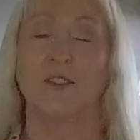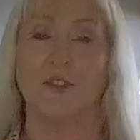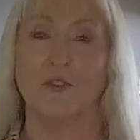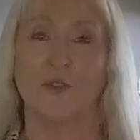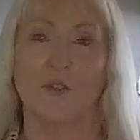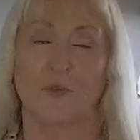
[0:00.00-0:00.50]

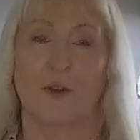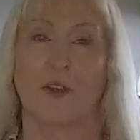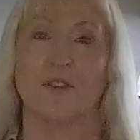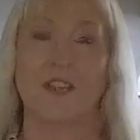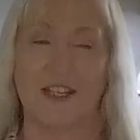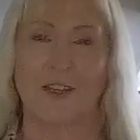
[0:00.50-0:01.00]
New North
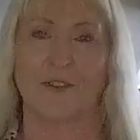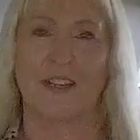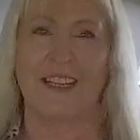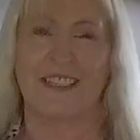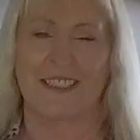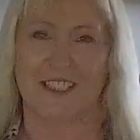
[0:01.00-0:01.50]
Road here in
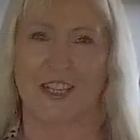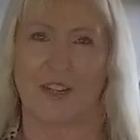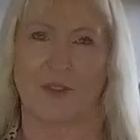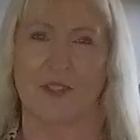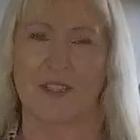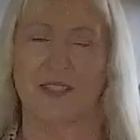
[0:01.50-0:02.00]
Eden
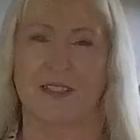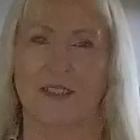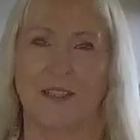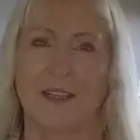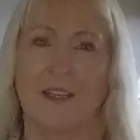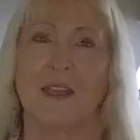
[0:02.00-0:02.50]
Terrace.
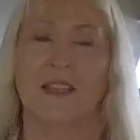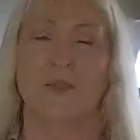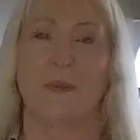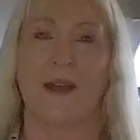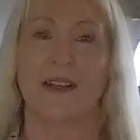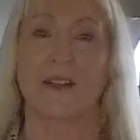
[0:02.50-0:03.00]
It's
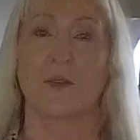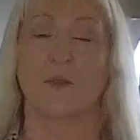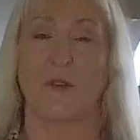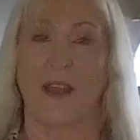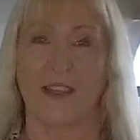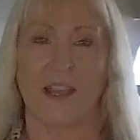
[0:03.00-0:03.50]
part of the
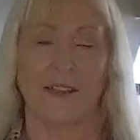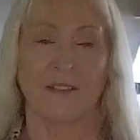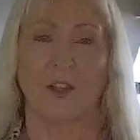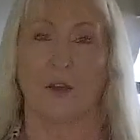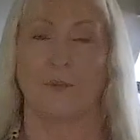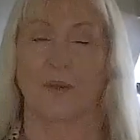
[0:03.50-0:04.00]
Viscount
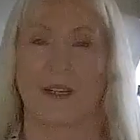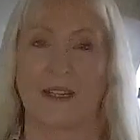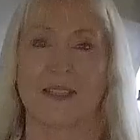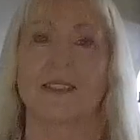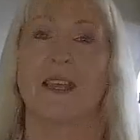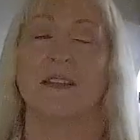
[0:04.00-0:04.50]

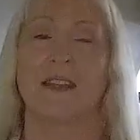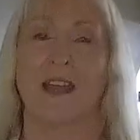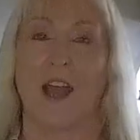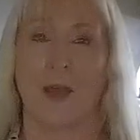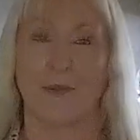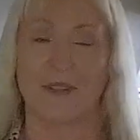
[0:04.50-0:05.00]
complex
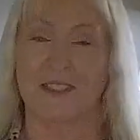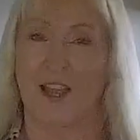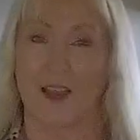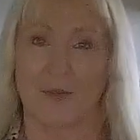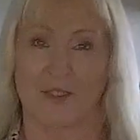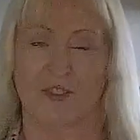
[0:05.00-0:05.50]
near Upper
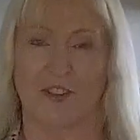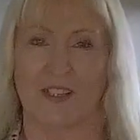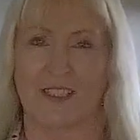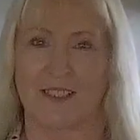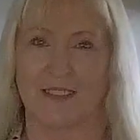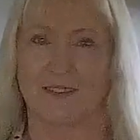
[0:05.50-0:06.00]
Symonds
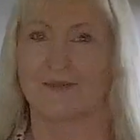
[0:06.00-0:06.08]
Street.